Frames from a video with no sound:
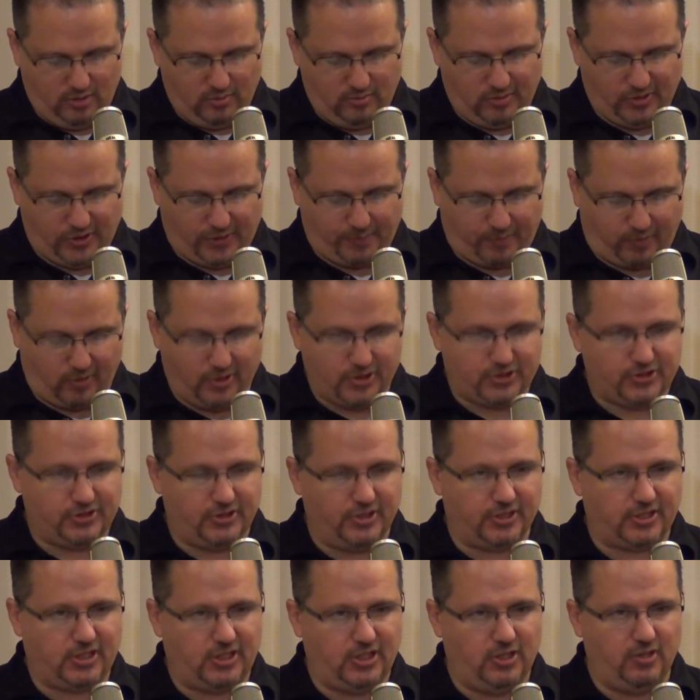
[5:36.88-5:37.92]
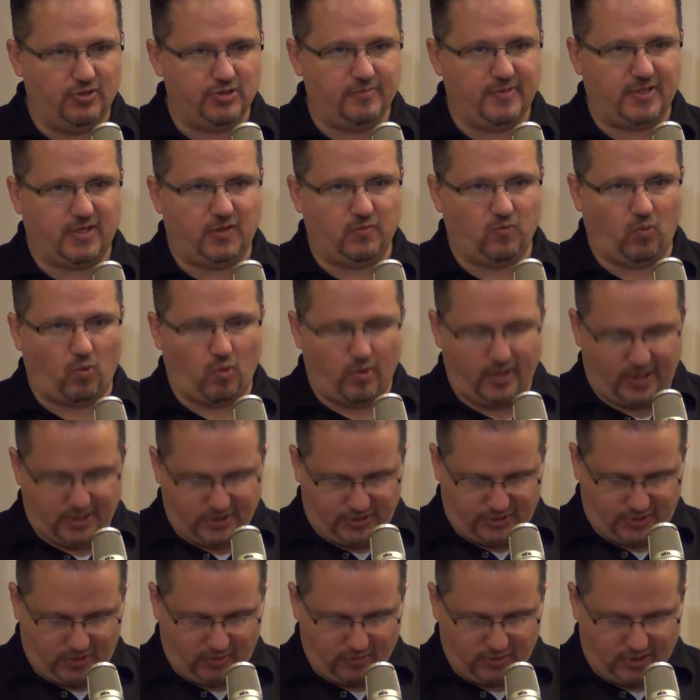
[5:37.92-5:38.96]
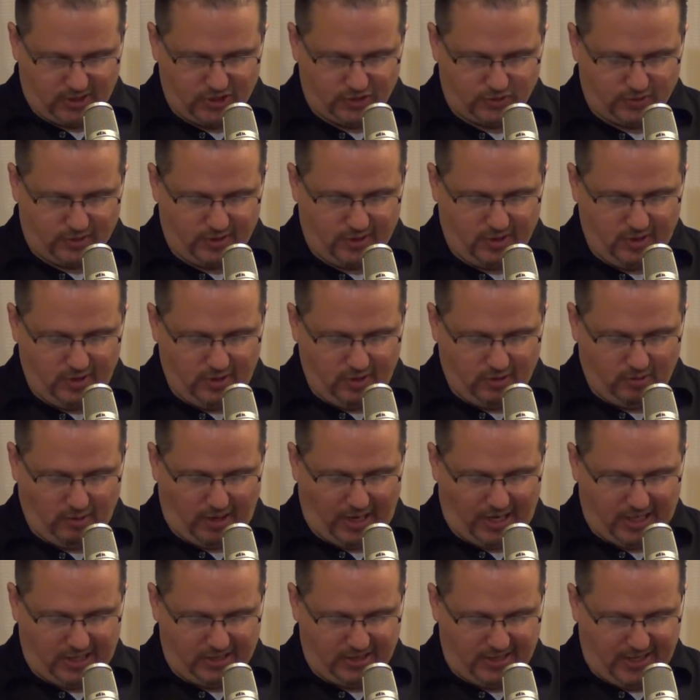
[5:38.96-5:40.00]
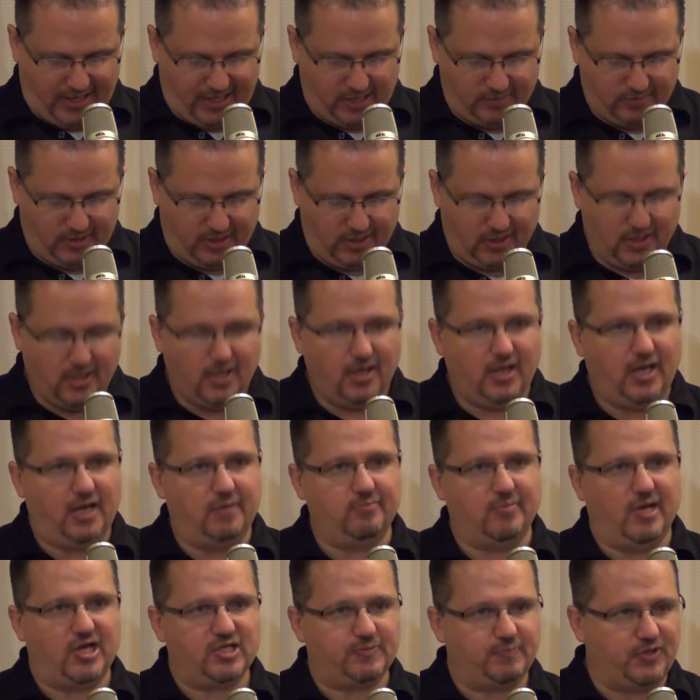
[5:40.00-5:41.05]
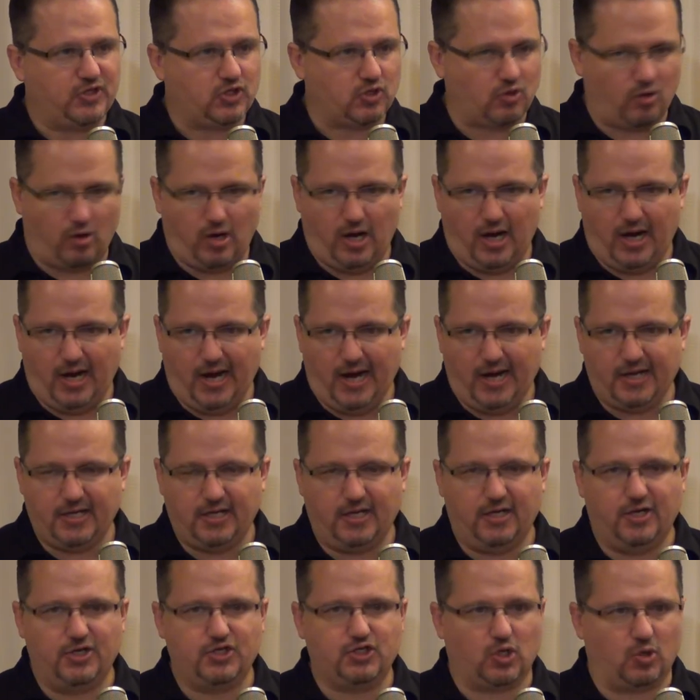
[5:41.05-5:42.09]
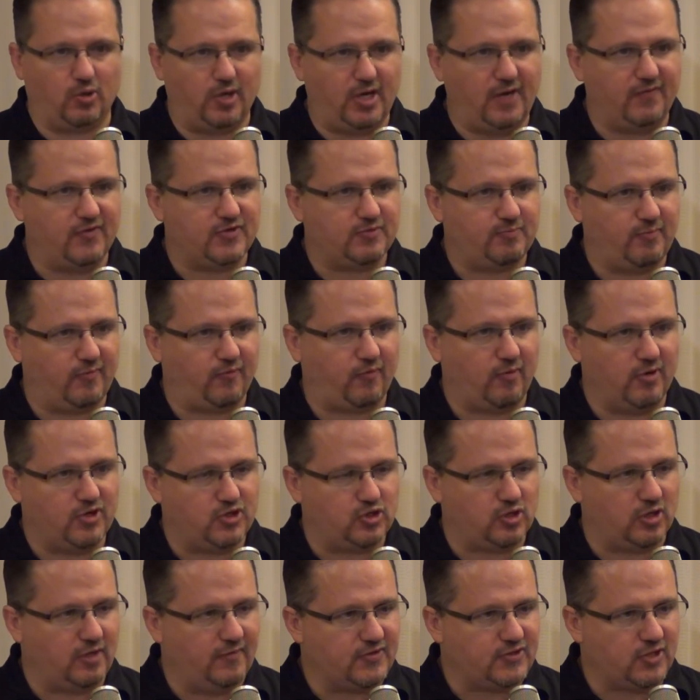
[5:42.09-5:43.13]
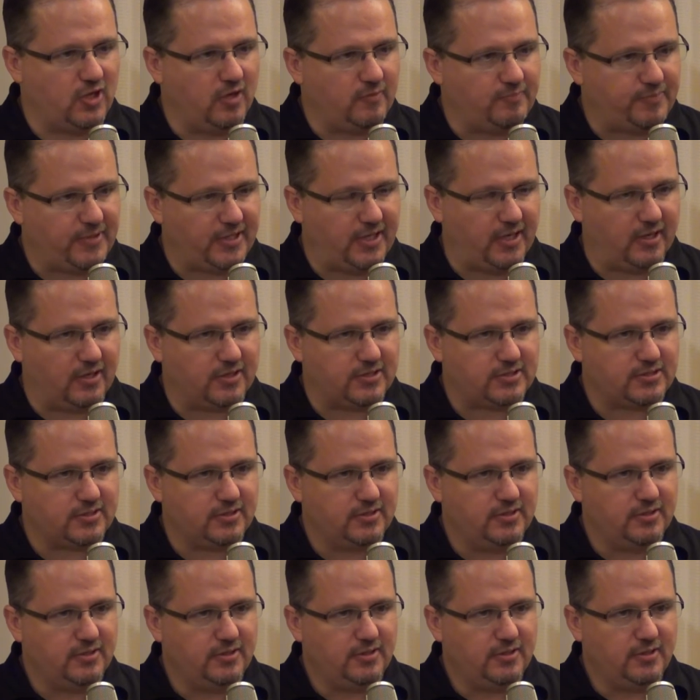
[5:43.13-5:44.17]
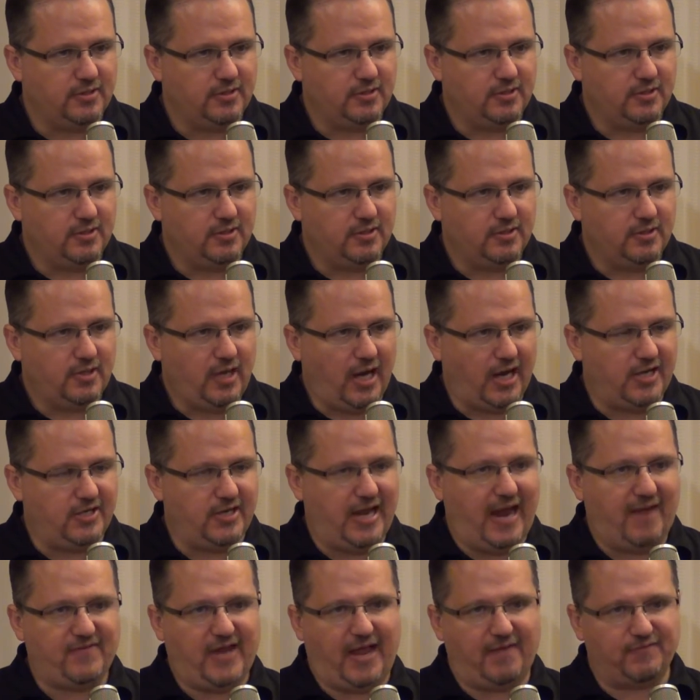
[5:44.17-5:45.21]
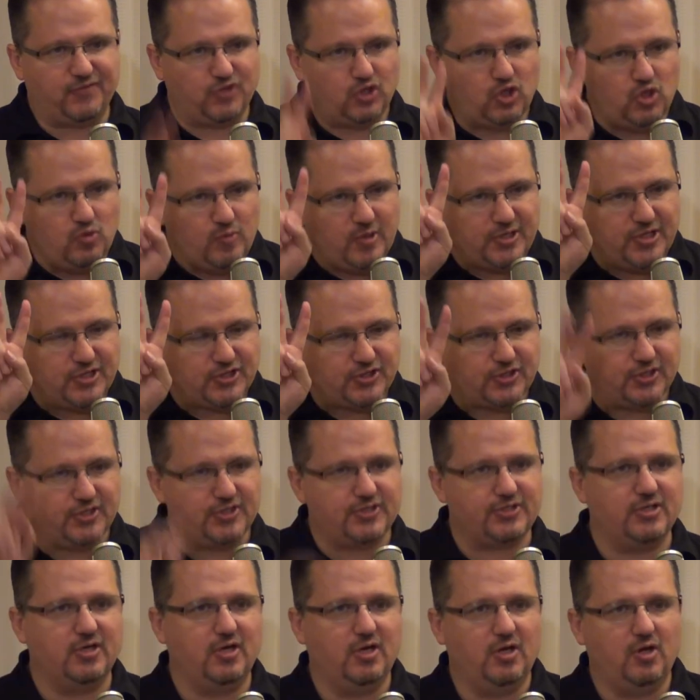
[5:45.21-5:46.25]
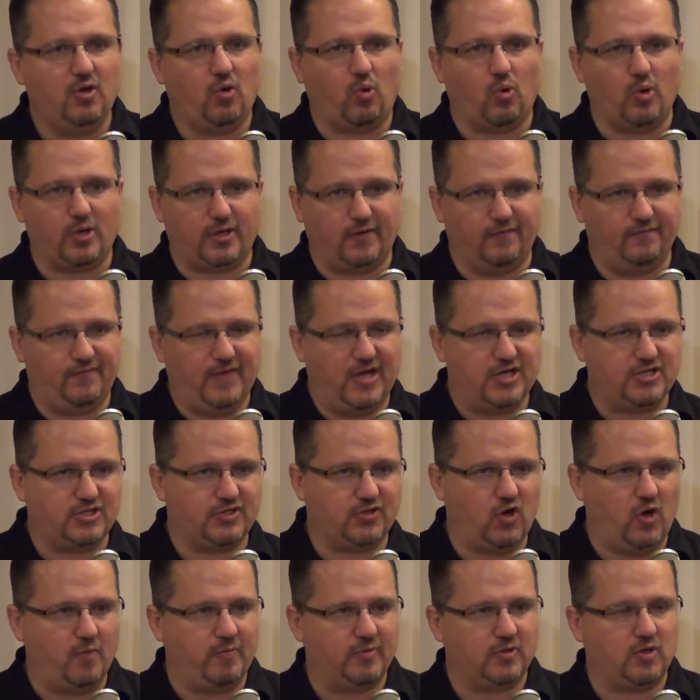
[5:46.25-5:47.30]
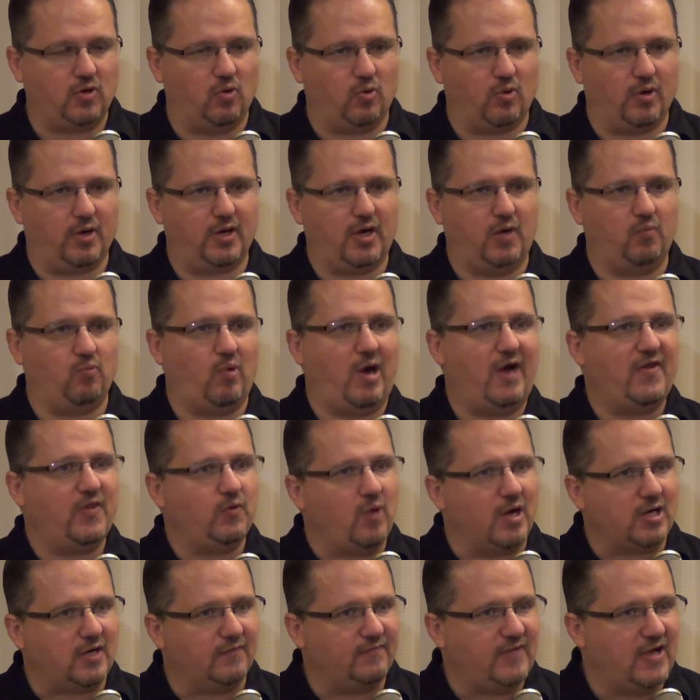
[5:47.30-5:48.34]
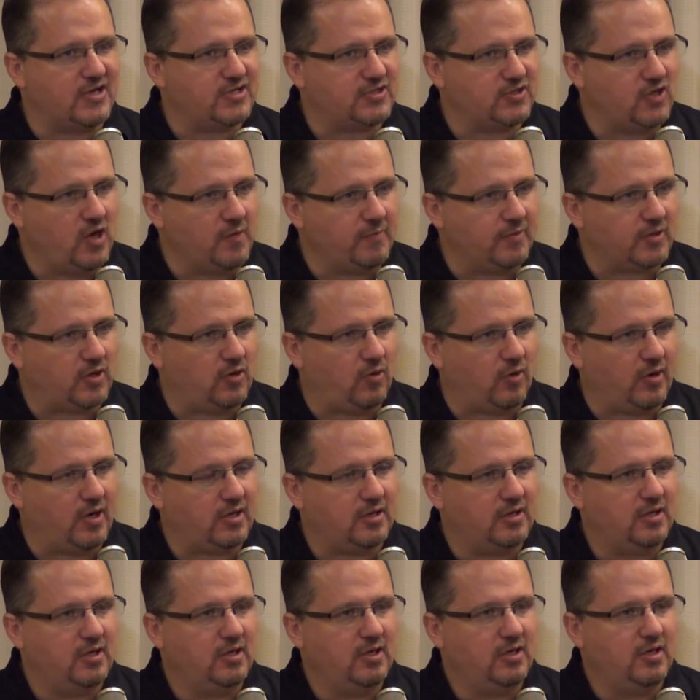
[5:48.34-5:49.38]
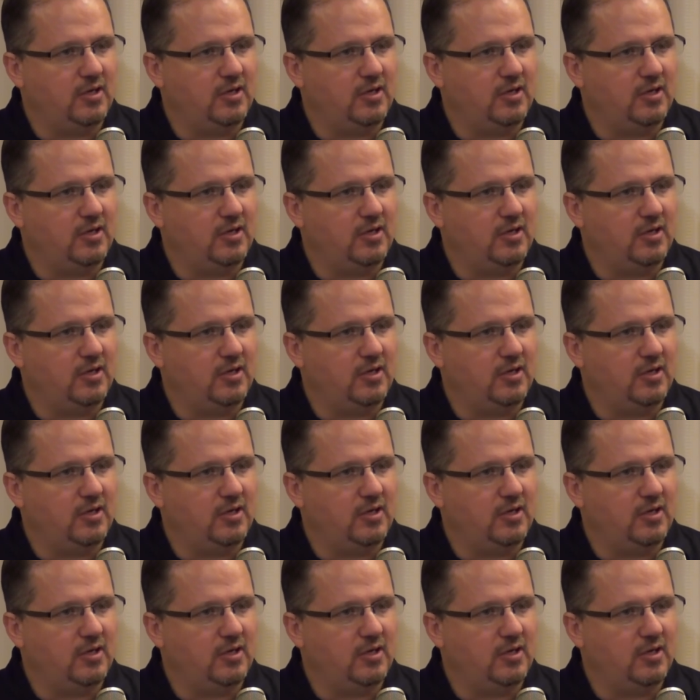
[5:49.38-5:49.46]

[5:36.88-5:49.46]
with a person accused of making war against his own country or aiding the enemy. He must be tried in before a jury of his own peers, and you have to have 2 witnesses or confession in open court. And why do they want confession in open court?